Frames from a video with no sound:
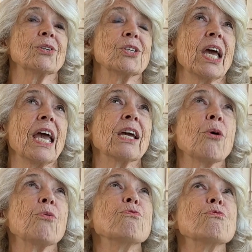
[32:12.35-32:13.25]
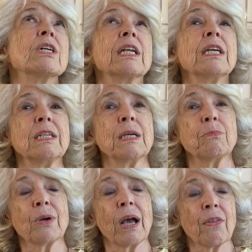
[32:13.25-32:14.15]
Take a really deep
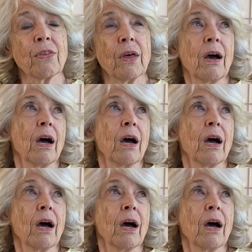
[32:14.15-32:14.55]
breath